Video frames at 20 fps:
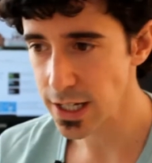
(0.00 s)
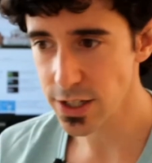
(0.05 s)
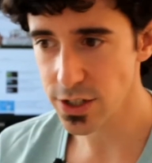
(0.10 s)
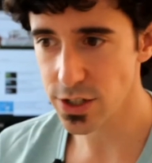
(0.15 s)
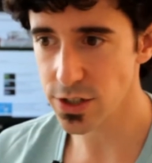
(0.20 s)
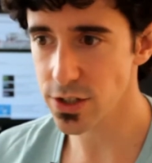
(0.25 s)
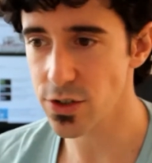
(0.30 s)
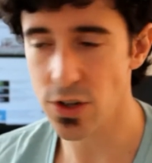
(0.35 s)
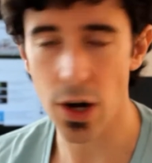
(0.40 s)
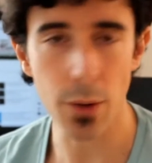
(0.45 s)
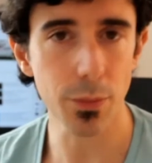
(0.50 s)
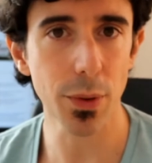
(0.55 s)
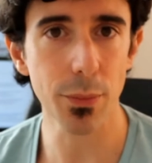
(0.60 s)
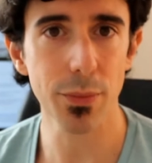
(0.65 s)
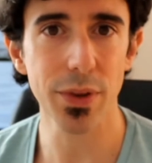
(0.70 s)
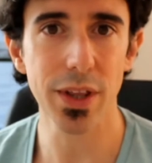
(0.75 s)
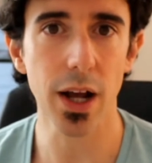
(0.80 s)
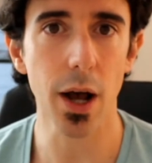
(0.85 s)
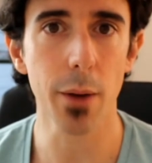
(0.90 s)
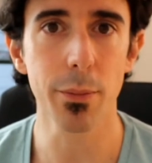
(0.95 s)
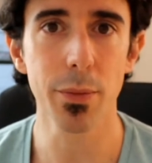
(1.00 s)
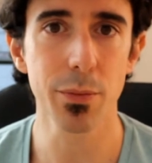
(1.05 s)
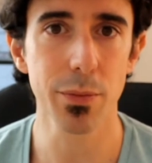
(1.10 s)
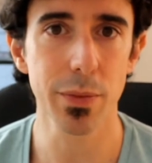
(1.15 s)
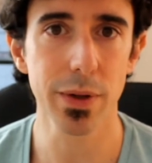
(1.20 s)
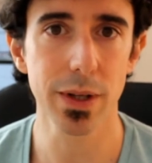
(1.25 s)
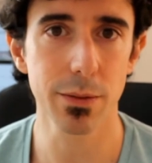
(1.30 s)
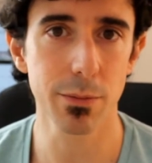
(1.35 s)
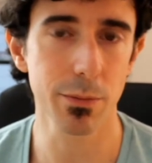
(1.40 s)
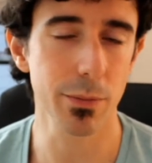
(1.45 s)
just drop them in the comment
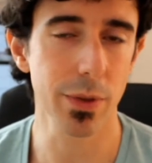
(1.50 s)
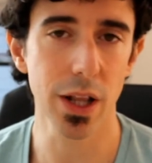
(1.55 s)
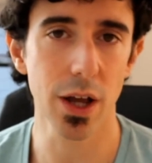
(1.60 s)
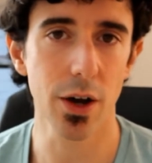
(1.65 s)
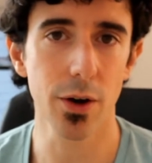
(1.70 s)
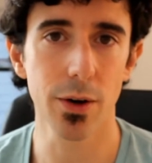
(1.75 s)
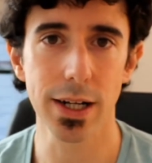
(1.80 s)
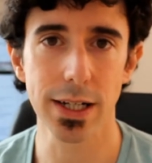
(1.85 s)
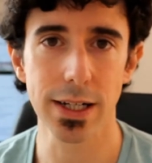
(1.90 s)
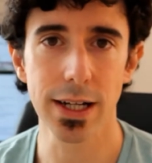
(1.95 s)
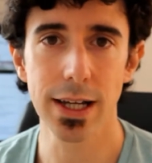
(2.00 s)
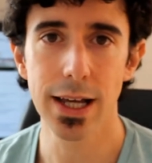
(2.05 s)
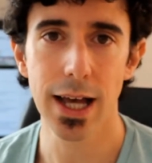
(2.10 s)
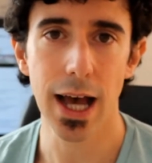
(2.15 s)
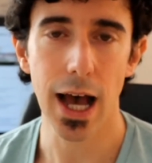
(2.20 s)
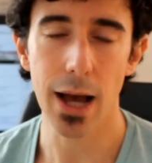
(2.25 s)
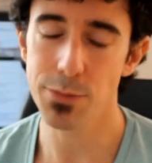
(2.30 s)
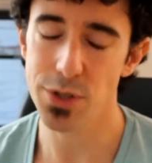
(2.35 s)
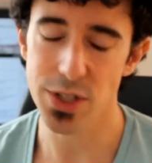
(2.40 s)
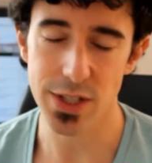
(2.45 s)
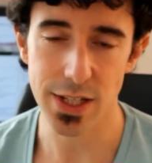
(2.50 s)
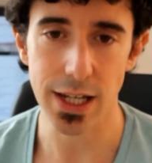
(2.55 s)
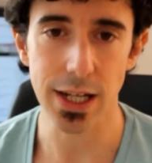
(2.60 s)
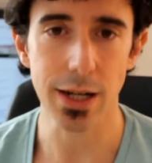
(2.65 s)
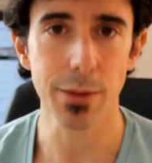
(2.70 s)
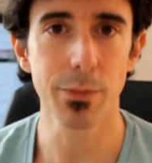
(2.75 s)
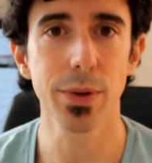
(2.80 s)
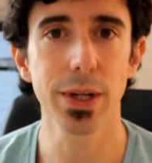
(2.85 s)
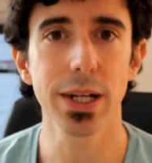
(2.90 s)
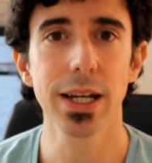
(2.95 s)
below, and I'm just
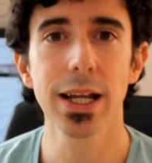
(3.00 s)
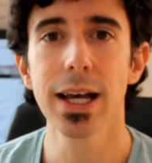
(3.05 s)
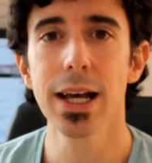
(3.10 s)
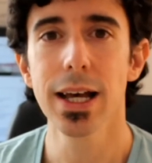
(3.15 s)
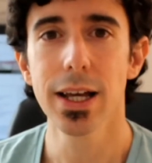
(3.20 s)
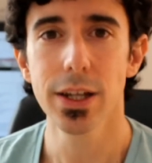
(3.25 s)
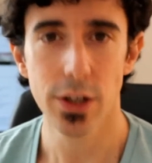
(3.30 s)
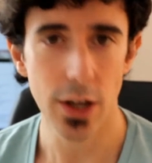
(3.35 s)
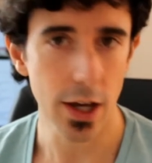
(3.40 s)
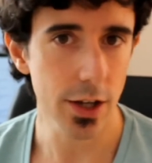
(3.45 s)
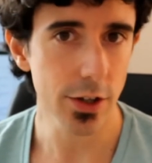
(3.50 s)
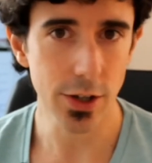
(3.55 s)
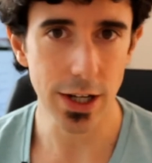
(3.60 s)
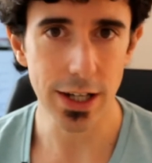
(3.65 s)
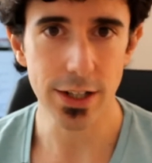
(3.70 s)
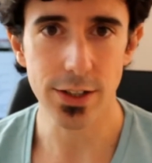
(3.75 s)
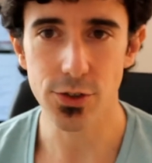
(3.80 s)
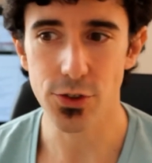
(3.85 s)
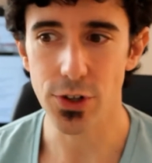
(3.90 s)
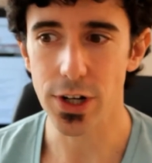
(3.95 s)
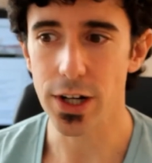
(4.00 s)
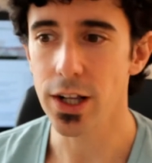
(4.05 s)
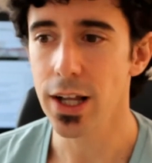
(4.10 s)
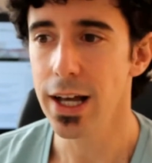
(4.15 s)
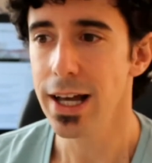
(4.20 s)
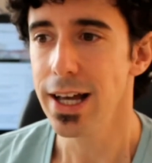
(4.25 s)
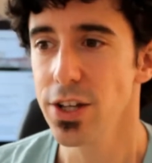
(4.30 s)
kidding, but yeah, you get the drill.